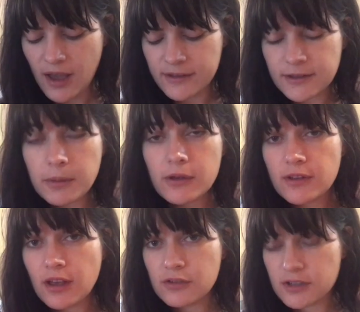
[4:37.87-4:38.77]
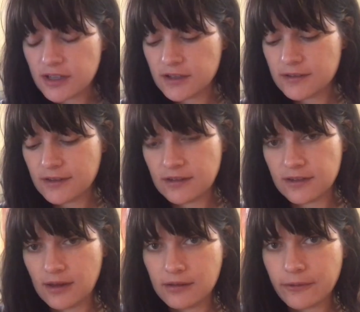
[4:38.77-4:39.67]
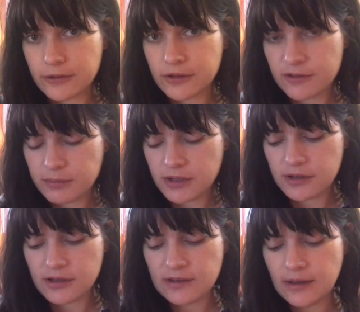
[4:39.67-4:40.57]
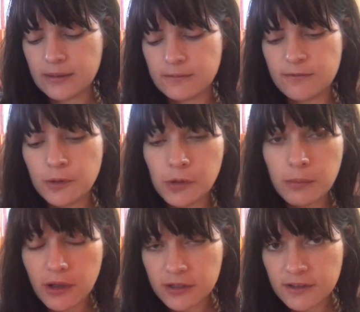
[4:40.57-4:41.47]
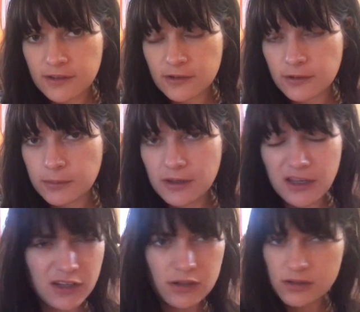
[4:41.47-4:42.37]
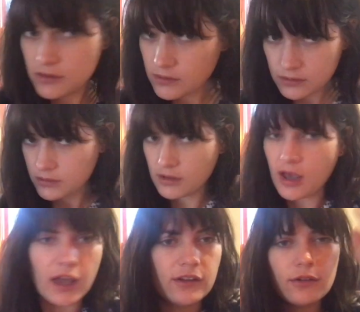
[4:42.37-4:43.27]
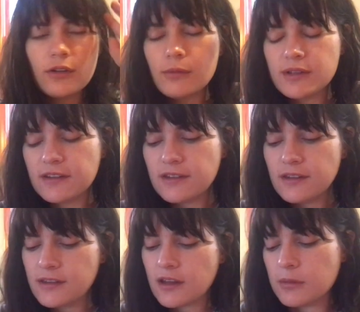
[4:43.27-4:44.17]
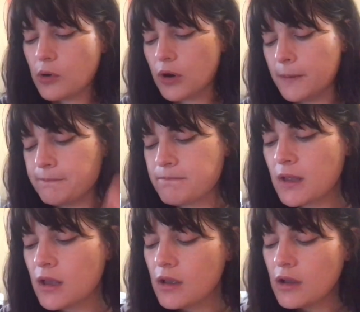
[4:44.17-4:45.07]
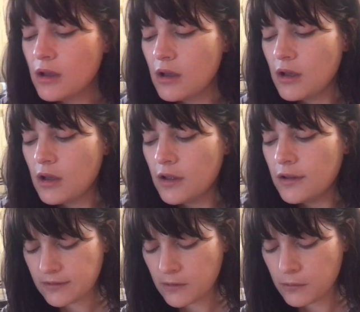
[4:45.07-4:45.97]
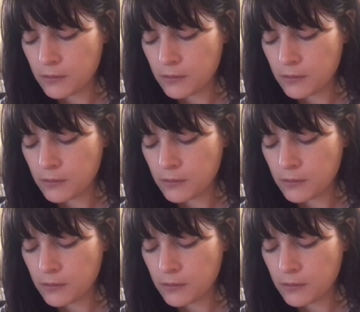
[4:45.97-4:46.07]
I suppose 100 days is a long enough period of time for your body to just be like, I don't know what this is anymore. So